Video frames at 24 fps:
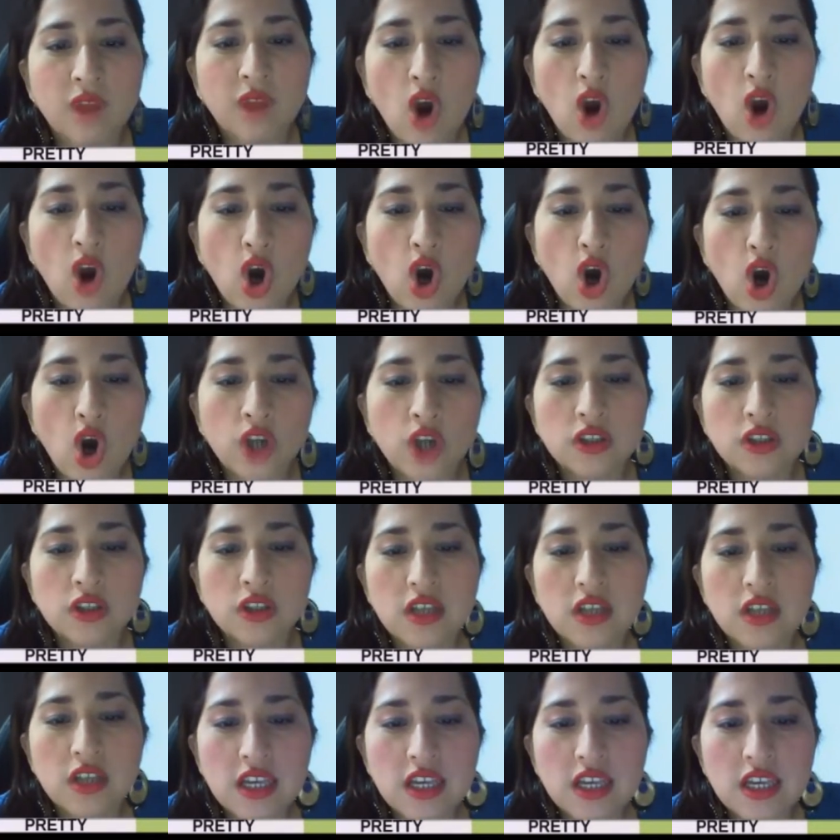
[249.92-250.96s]
Hot,
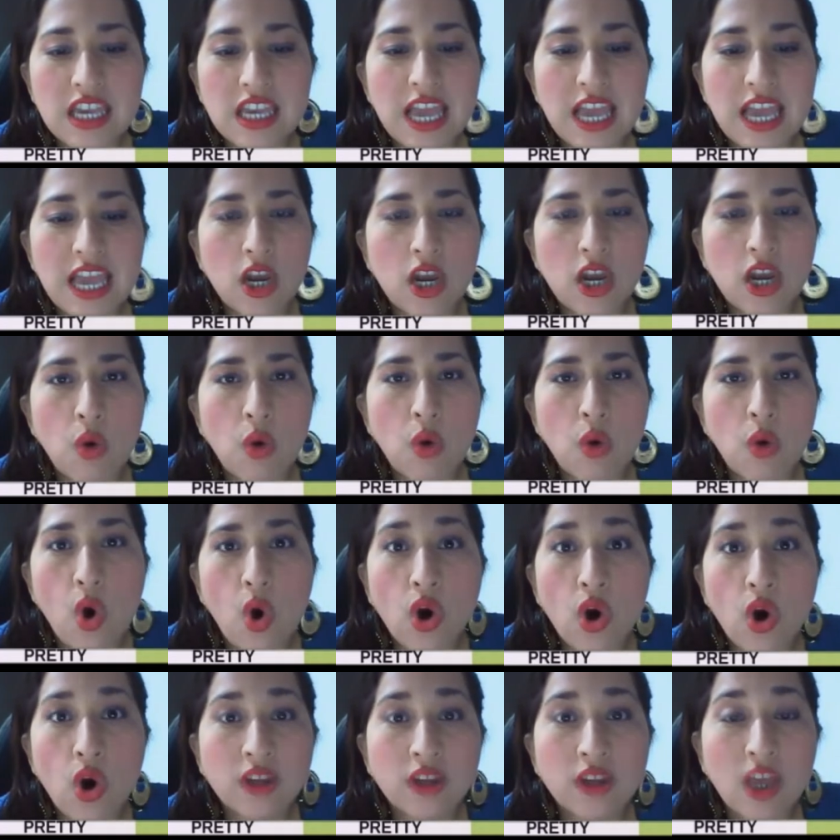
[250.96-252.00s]
yellow,
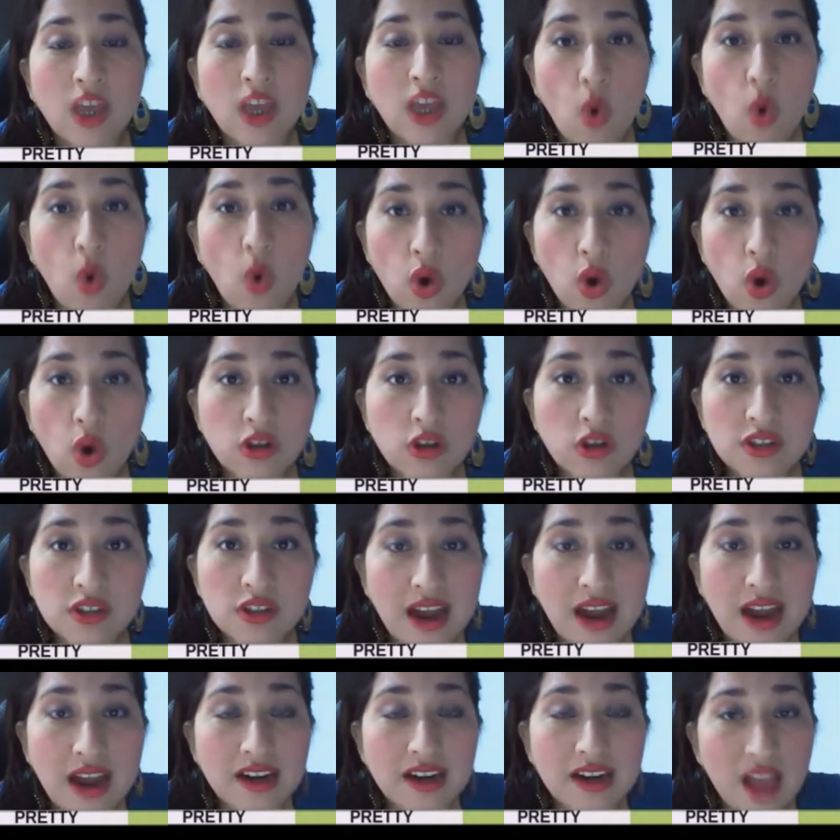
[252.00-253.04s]
or the colors
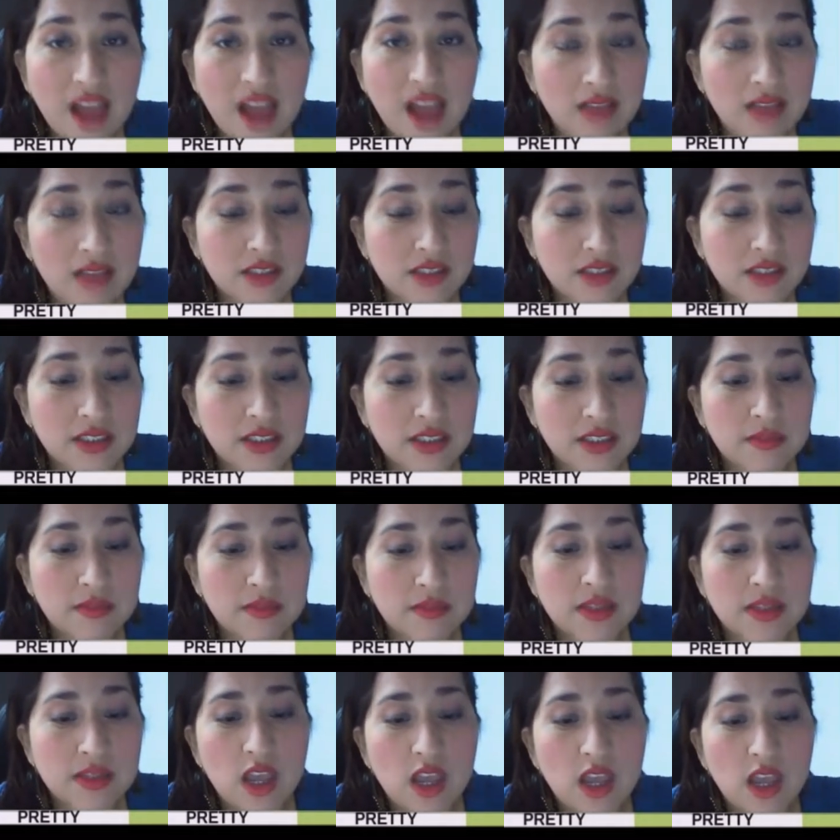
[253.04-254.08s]
are
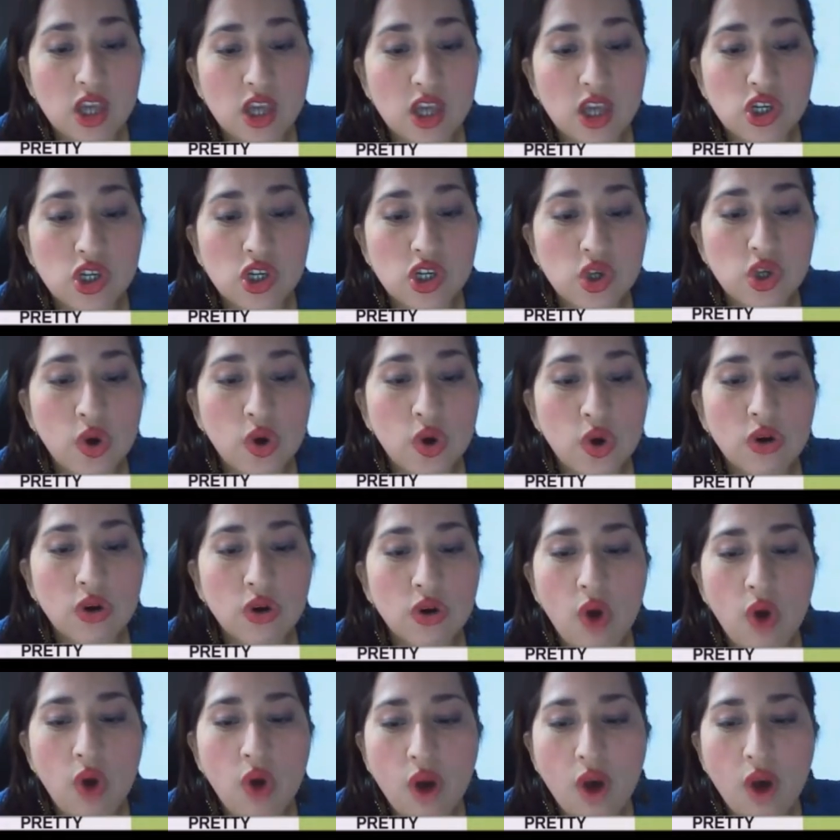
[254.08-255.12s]
adjectives. Young,
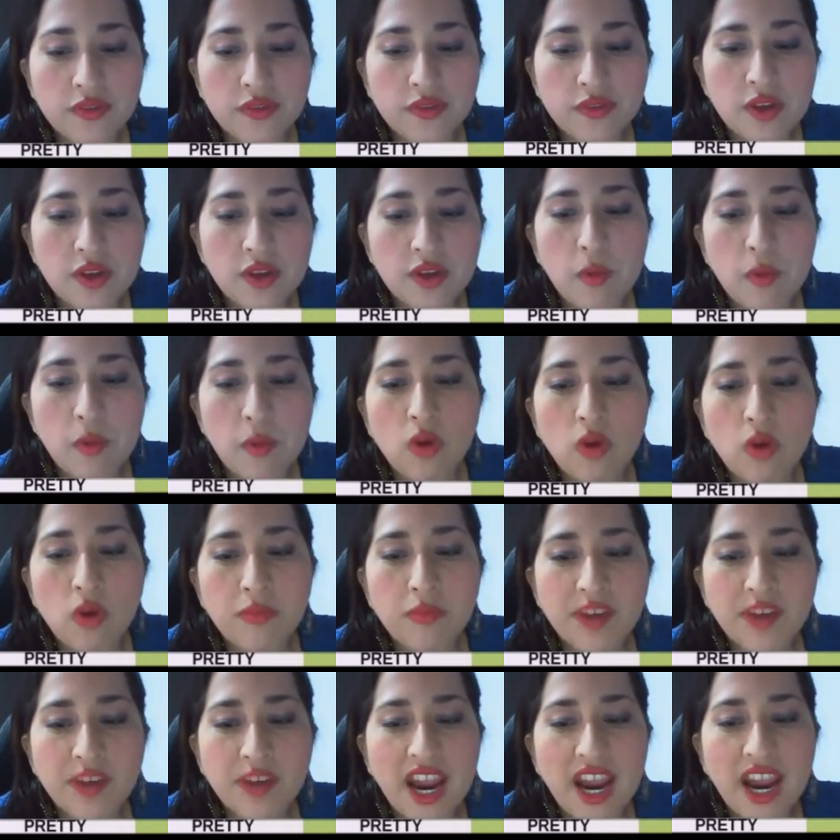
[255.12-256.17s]
comfortable,
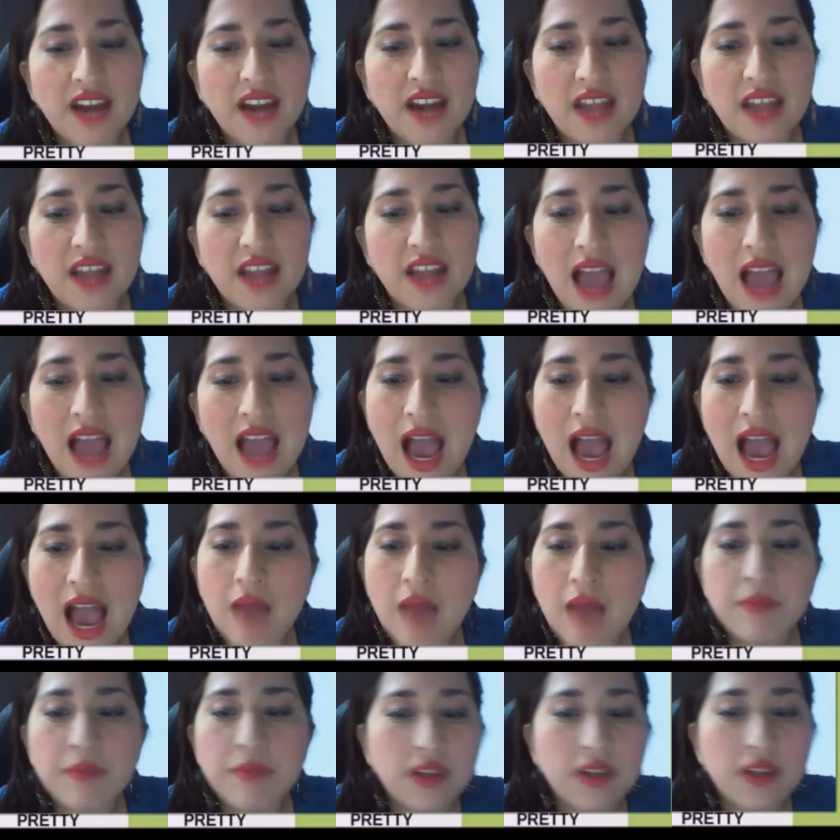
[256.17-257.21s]
pretty,
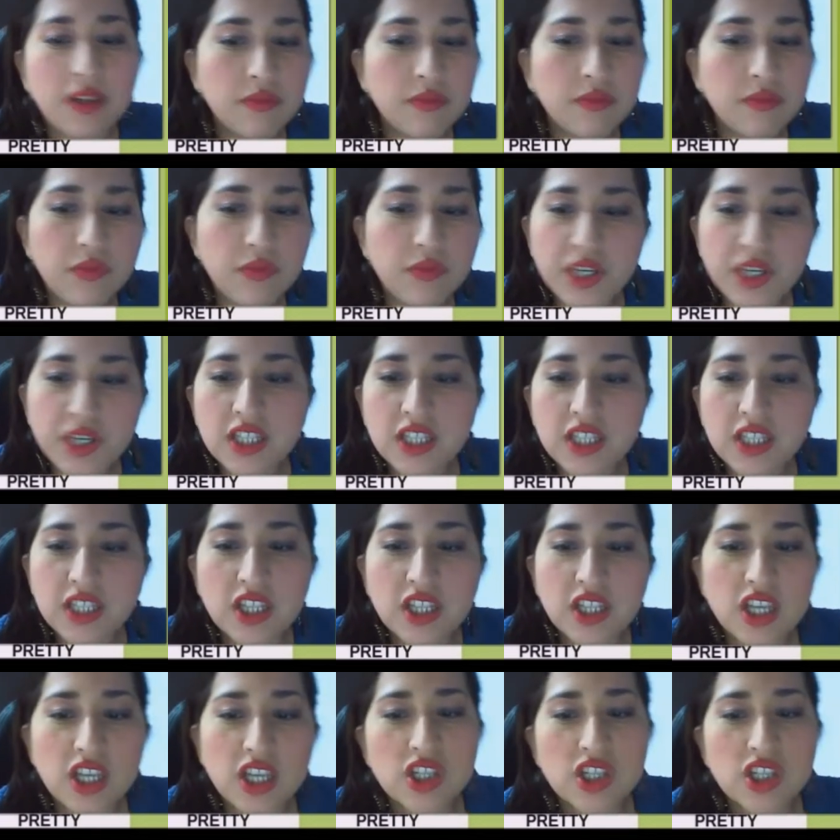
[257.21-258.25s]
happy,
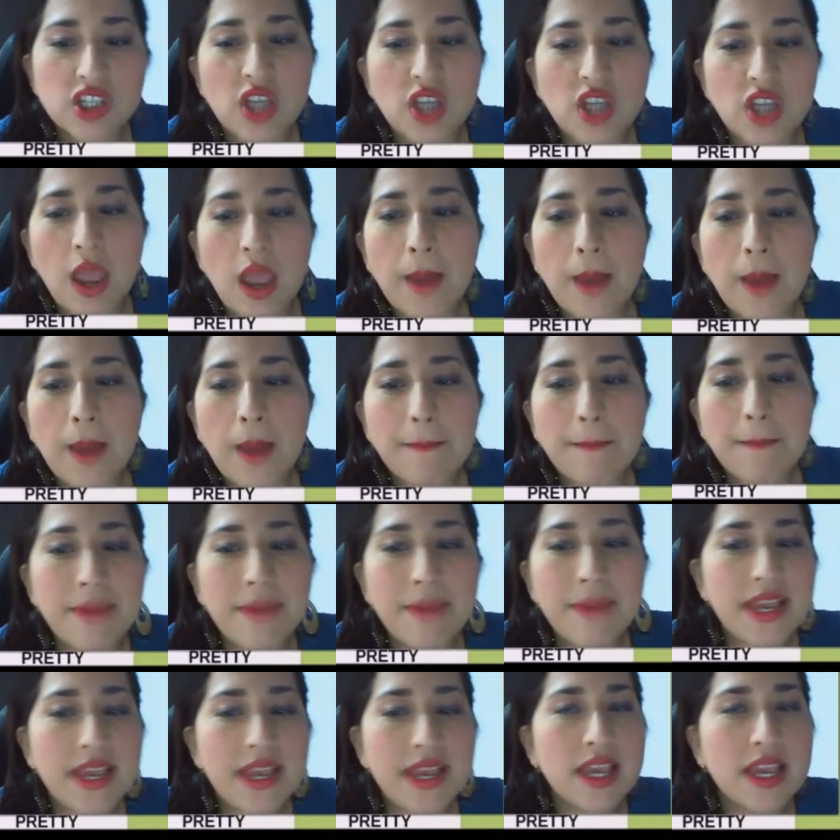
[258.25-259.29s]
British,
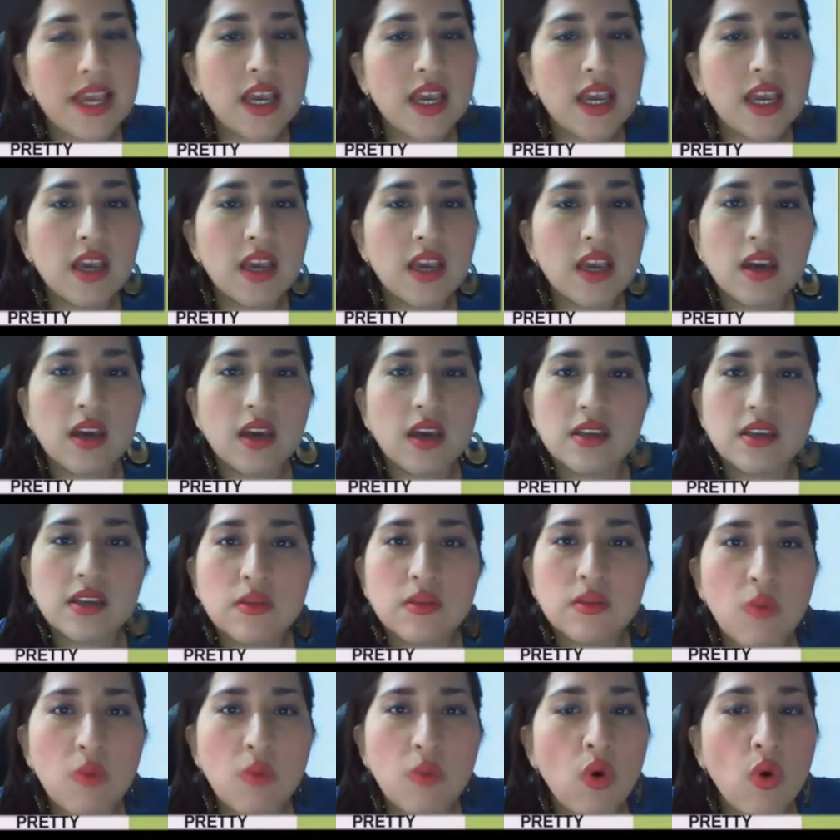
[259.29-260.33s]
big,
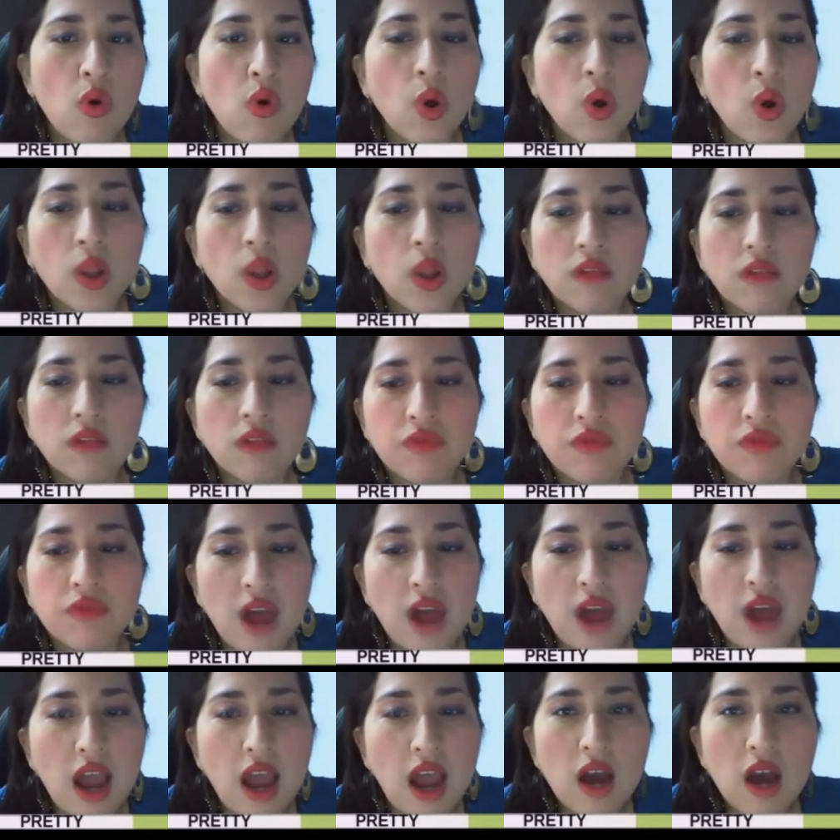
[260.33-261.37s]
small,
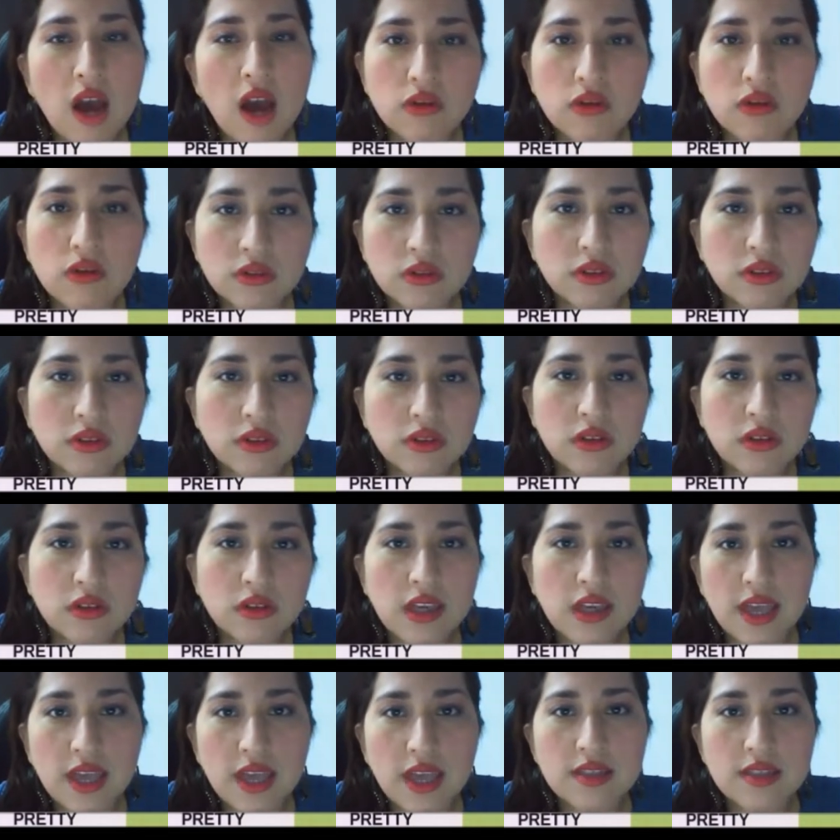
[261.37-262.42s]
brown.
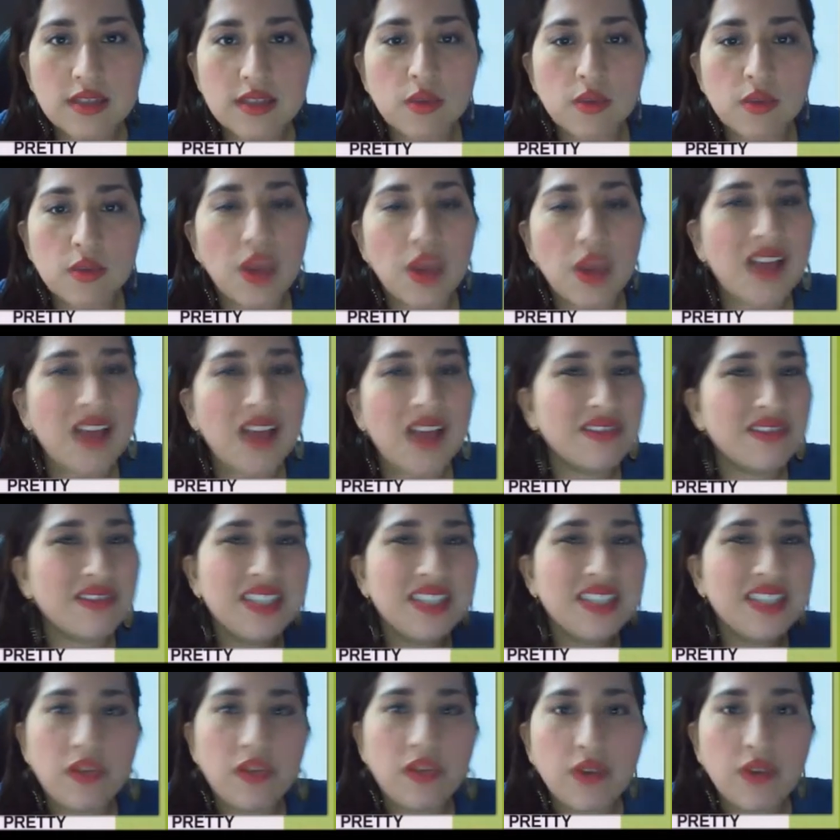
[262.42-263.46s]
Yes, we have
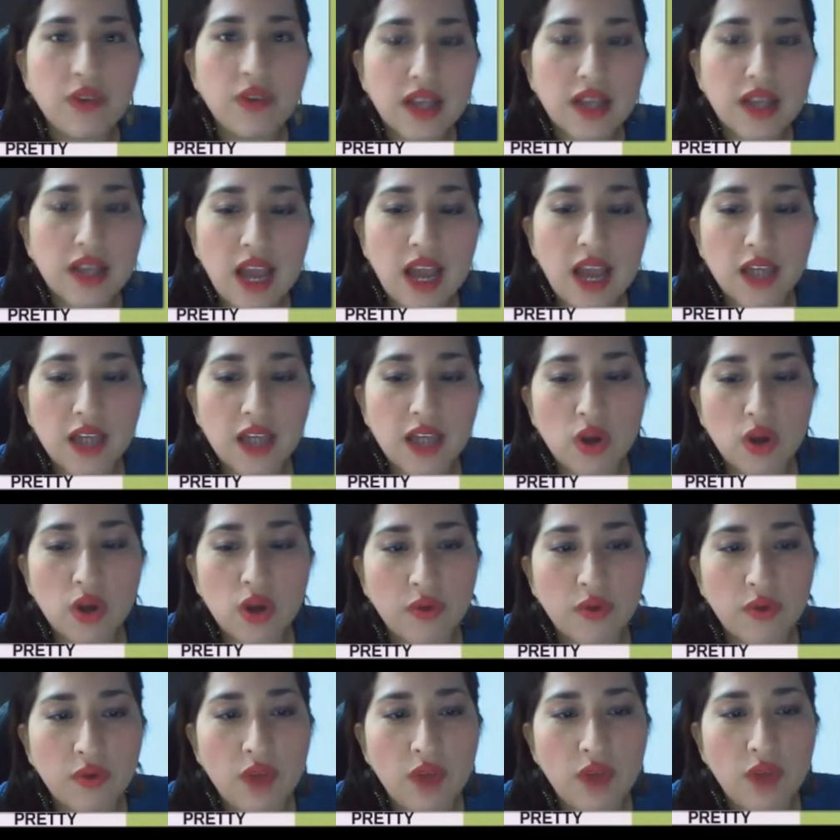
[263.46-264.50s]
different kind of